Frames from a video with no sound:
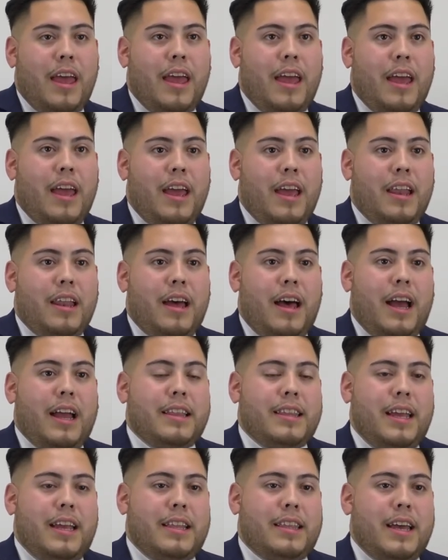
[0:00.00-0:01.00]
And I
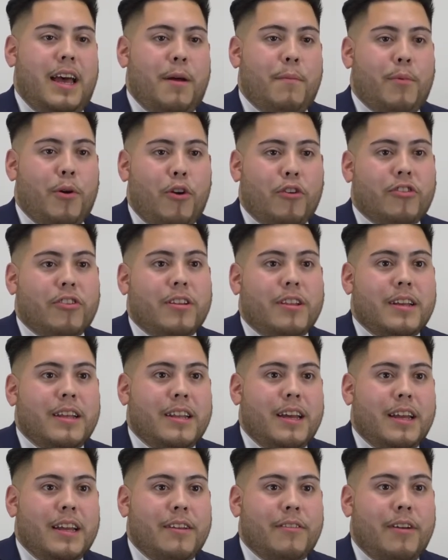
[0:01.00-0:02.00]
take that personally
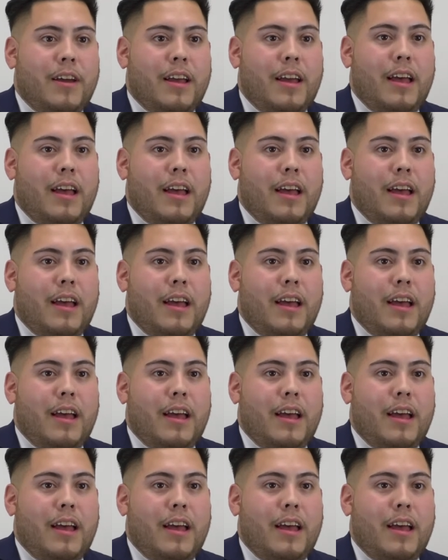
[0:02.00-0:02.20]
and I